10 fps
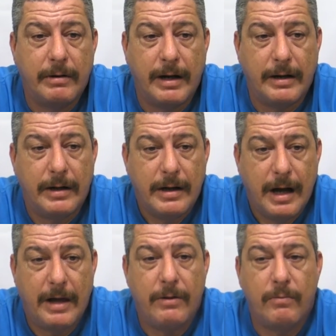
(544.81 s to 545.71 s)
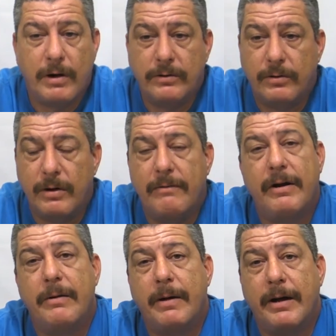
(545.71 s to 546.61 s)
and I don't want to leave
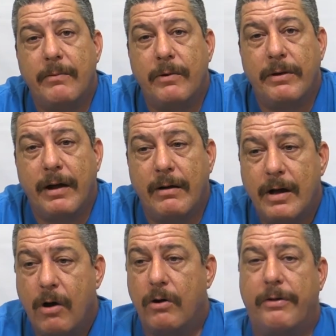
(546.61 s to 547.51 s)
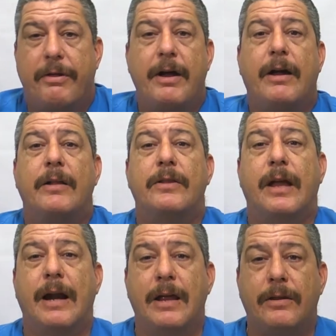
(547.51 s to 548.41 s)
anybody without or thinking
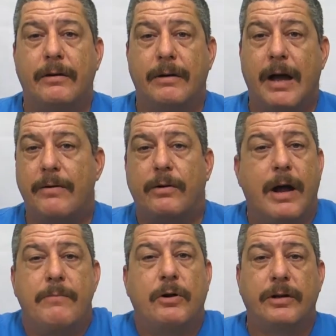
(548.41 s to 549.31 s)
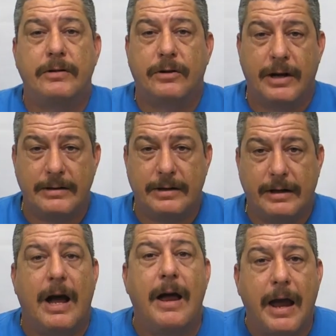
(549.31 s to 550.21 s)
that I'm not
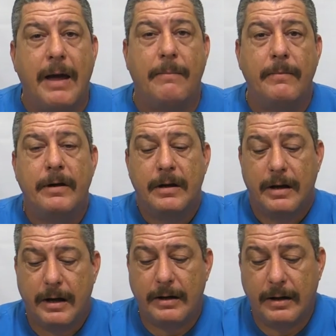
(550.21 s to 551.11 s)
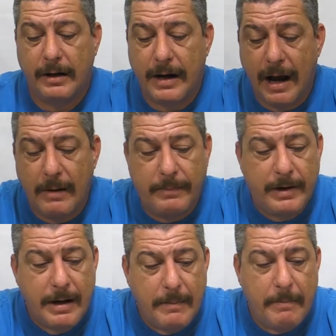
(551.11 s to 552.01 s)
interested. I am in help,
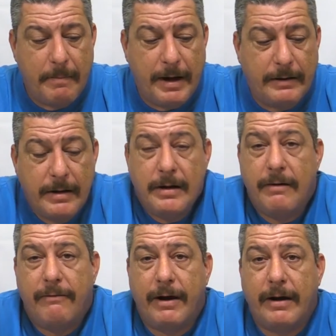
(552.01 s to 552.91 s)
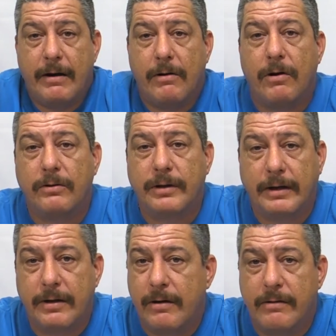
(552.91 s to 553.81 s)
but if I cannot
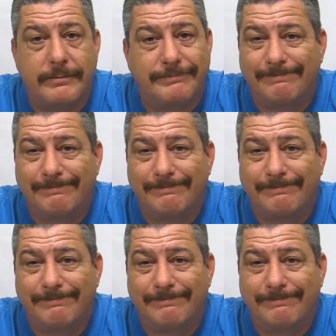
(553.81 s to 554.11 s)
contact you,